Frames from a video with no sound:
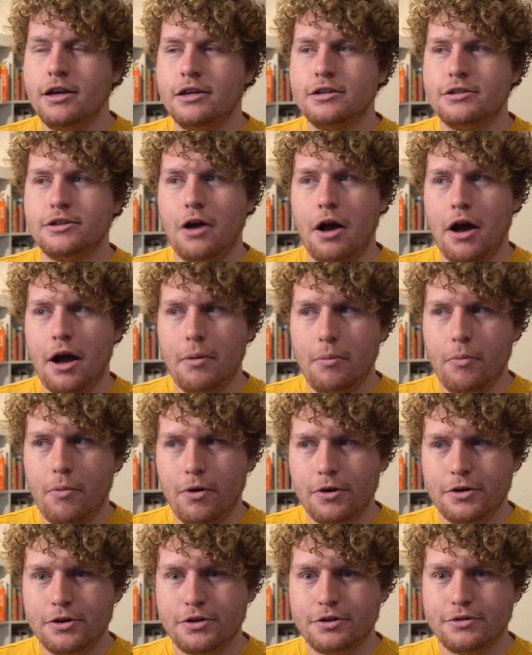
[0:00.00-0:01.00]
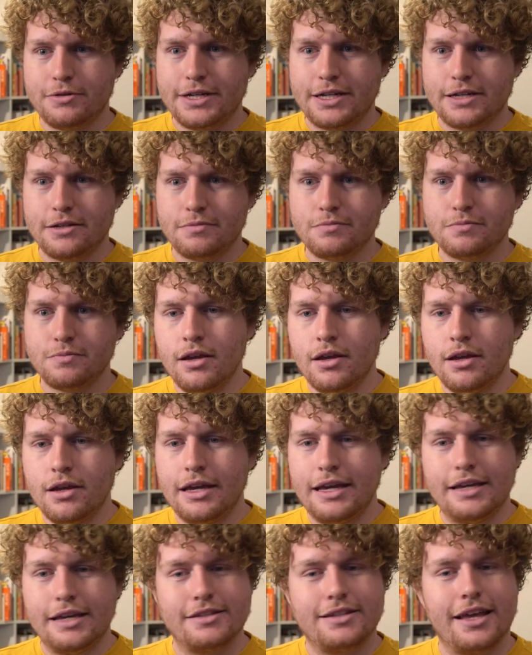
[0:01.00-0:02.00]
So I'm wondering,
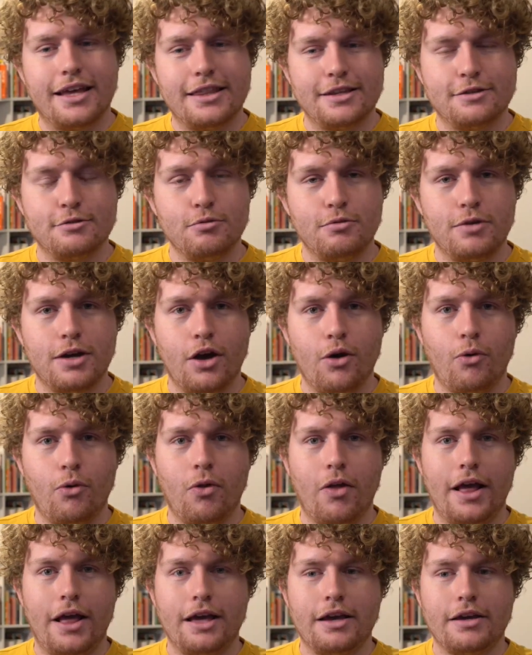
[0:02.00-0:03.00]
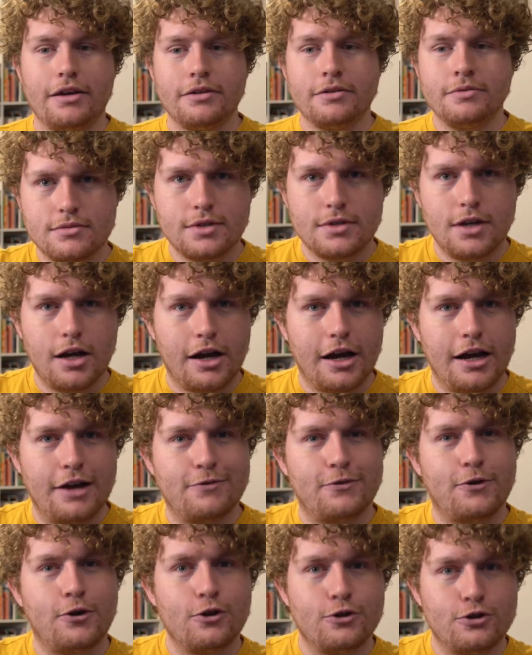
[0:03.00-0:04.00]
is that little girl like a kind
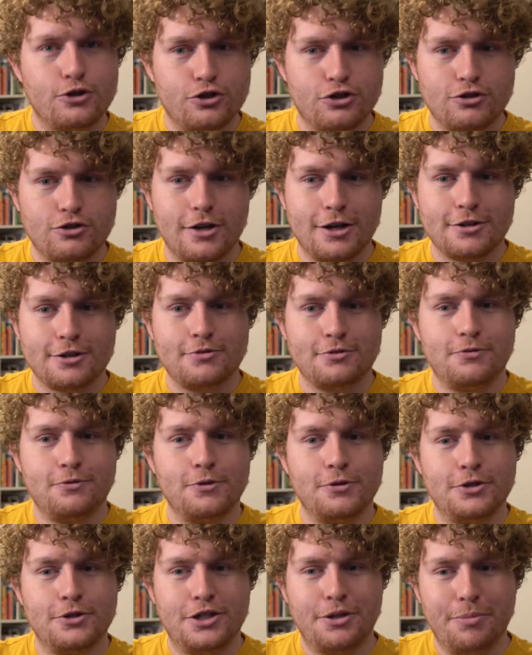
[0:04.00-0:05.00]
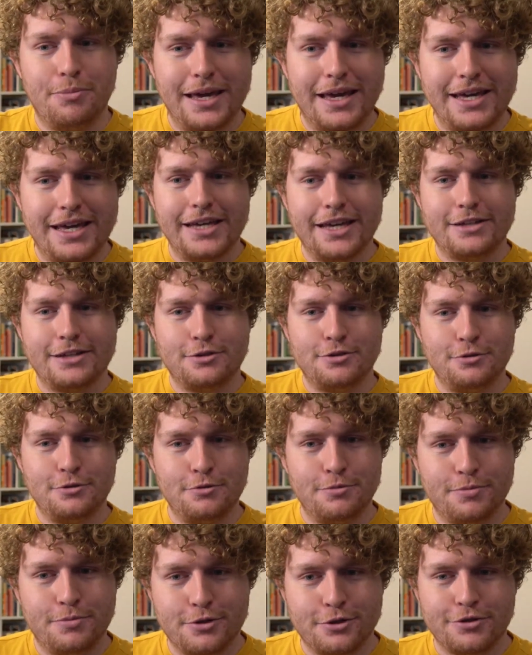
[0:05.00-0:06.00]
of construct for Ymir
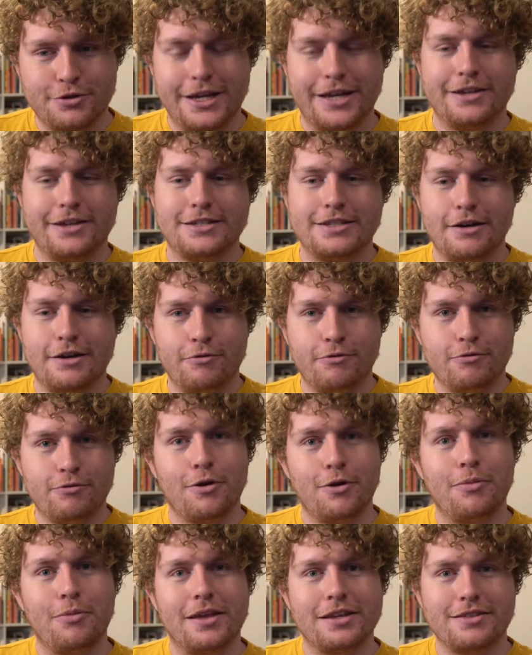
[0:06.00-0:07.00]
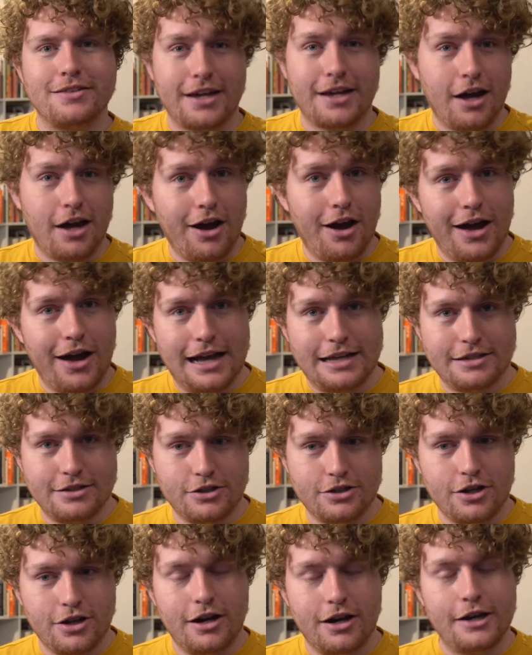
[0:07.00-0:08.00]
to portray herself from? That's like her as a
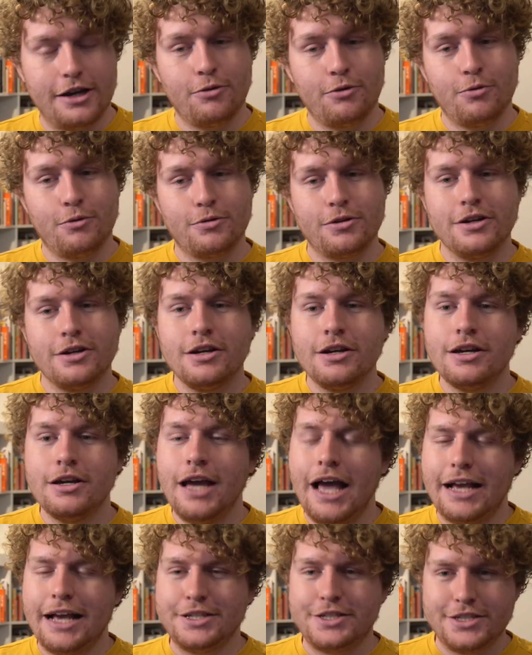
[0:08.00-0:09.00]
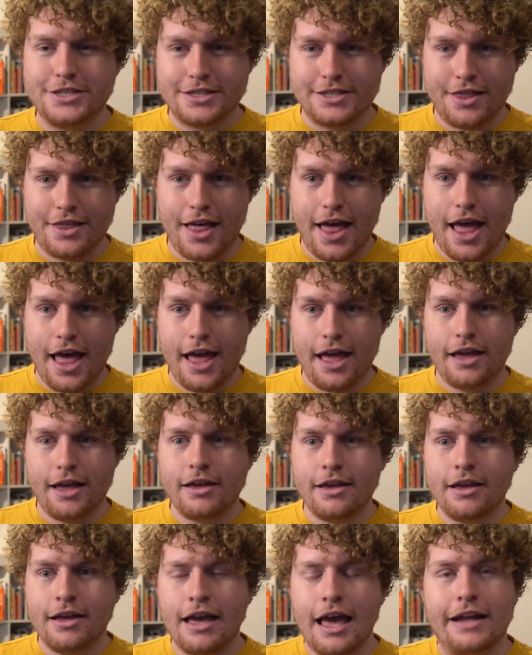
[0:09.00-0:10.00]
child, and she's there,
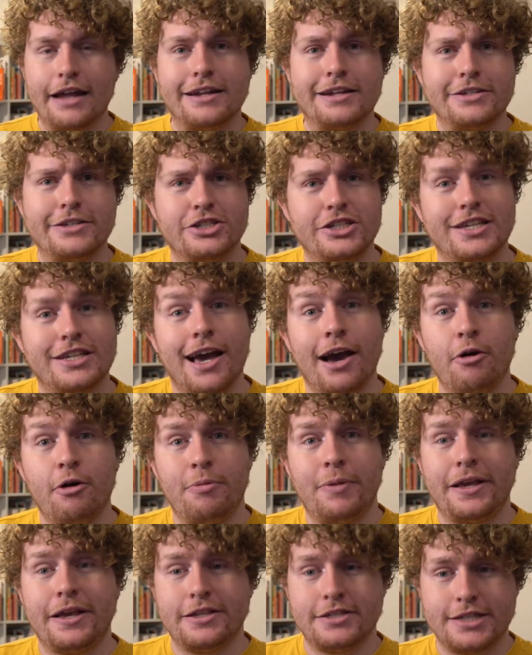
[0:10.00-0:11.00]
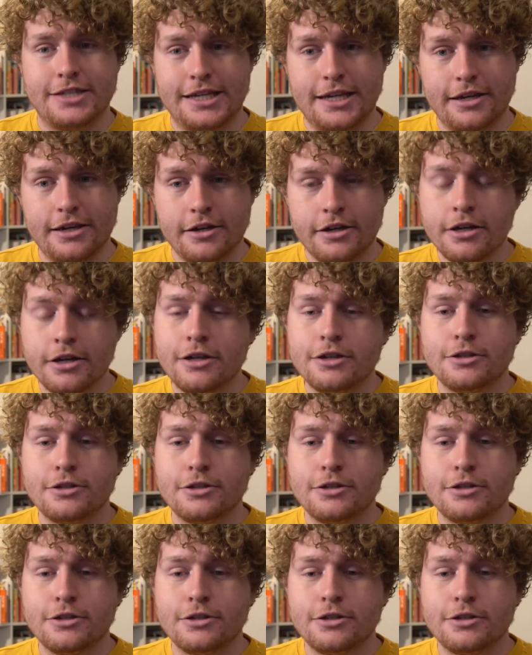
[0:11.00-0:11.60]
and then she's helping Zeke.